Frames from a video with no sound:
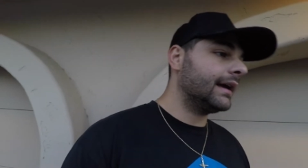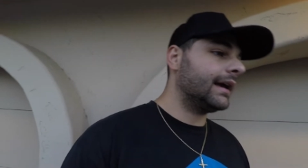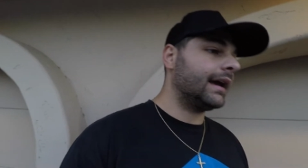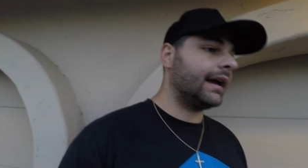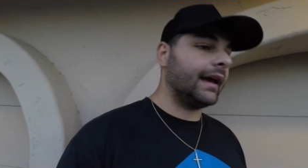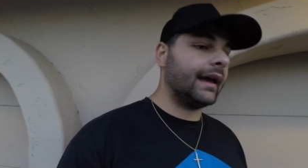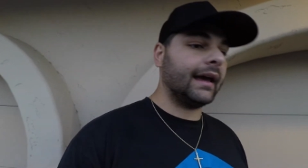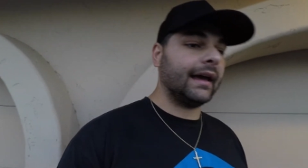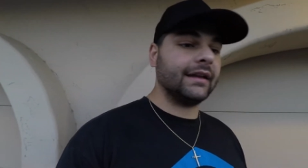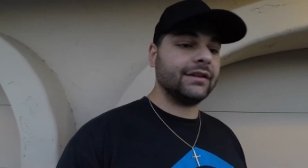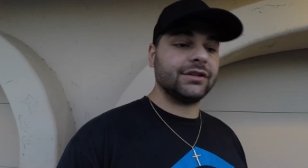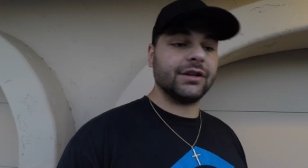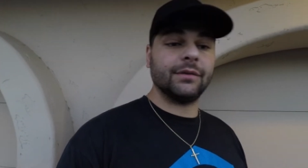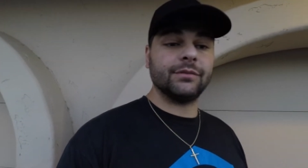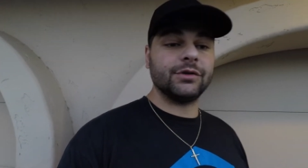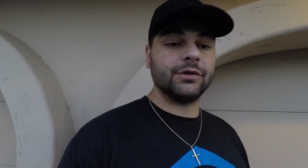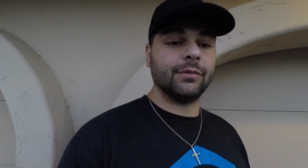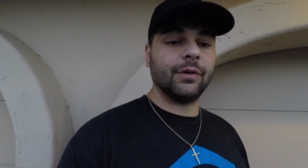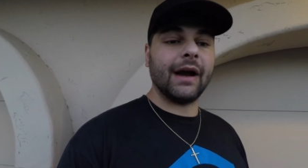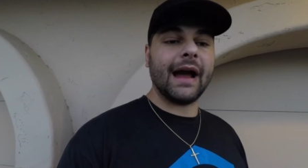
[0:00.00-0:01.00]
And so I'm
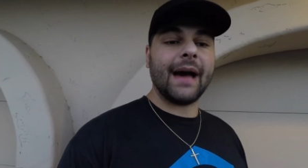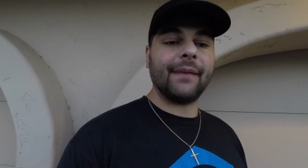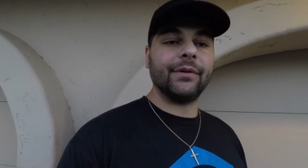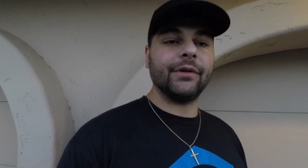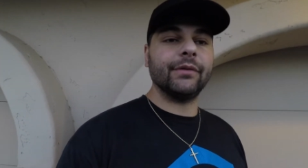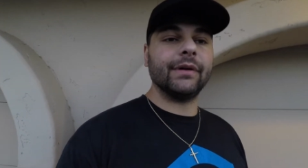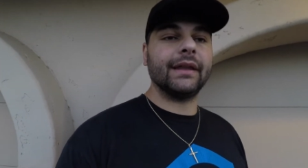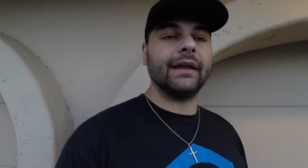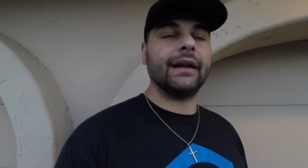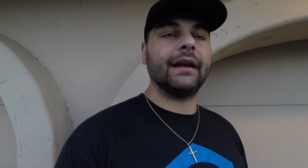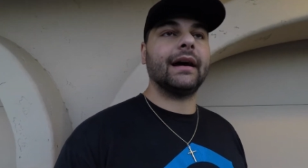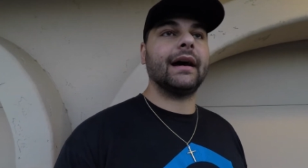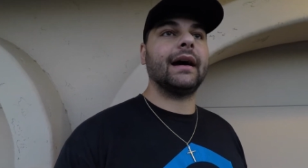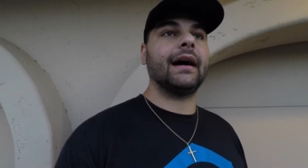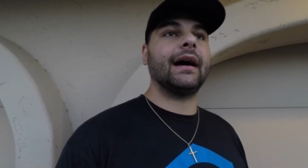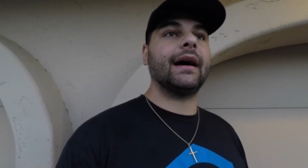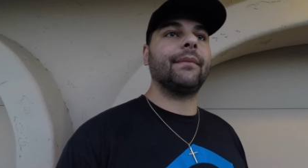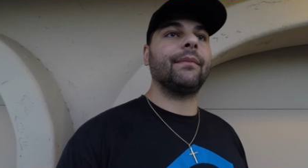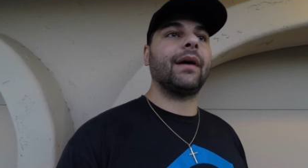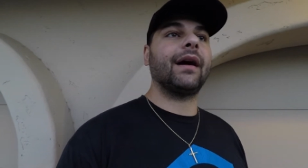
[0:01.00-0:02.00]
super happy with it.
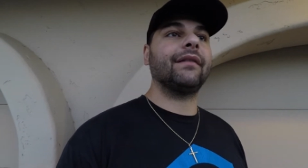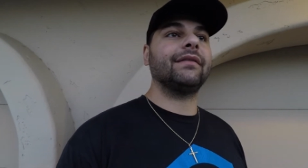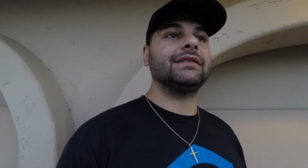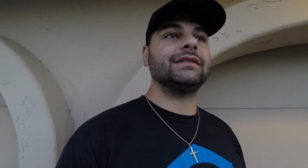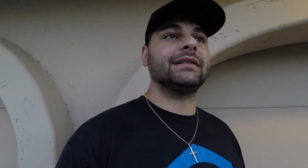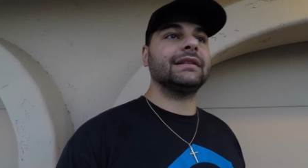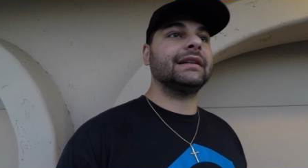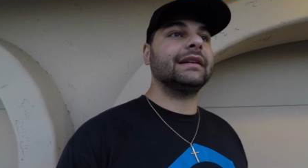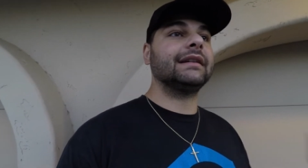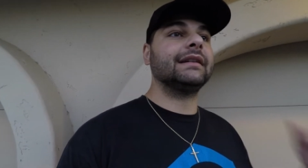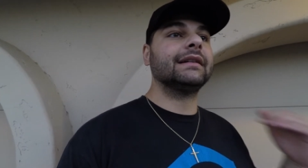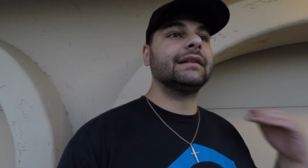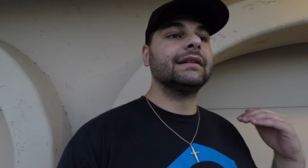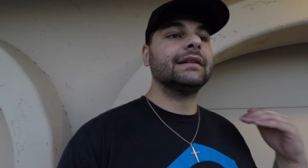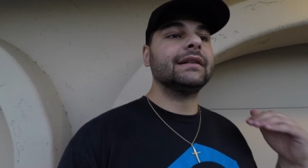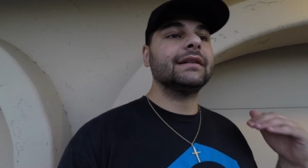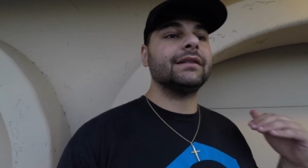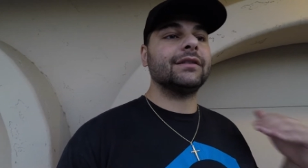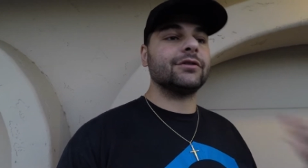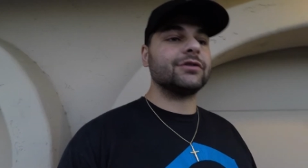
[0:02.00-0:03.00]
Obviously,
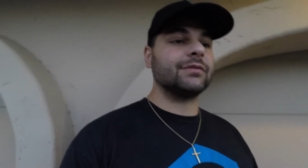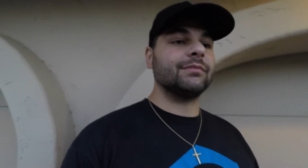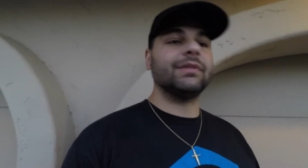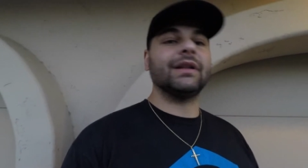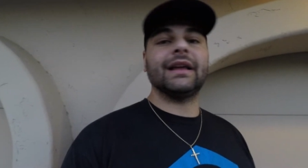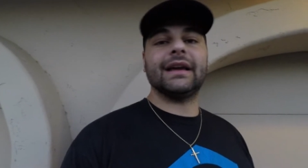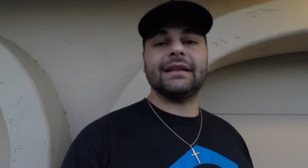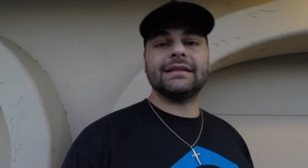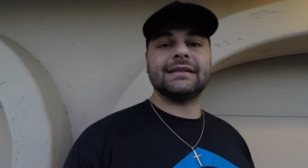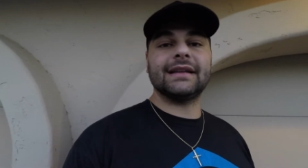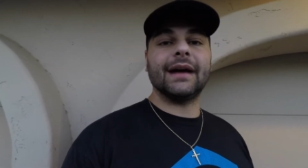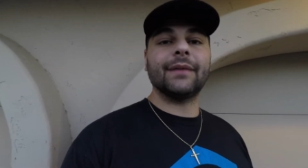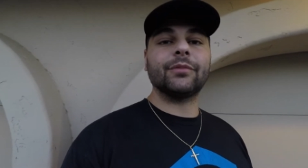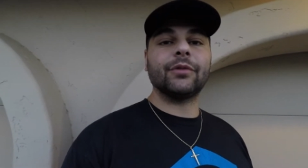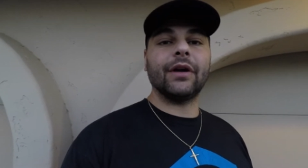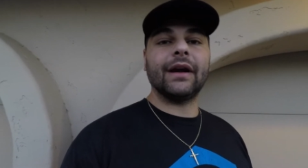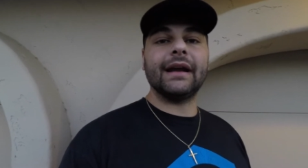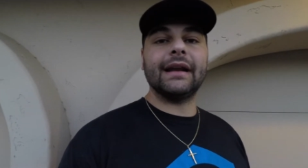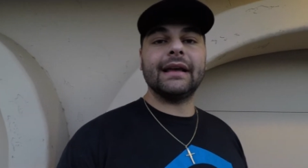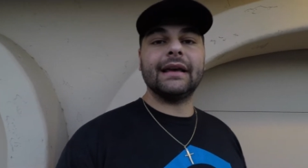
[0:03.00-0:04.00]
there's some plans to
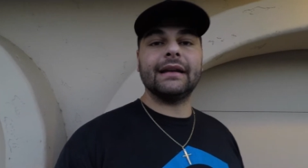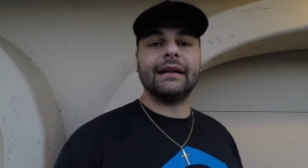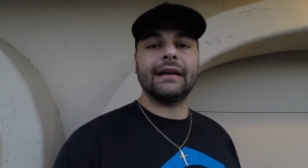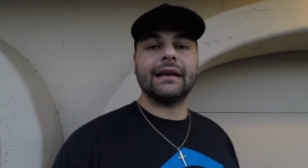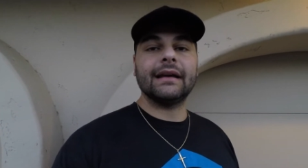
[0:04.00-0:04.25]
upgrade it.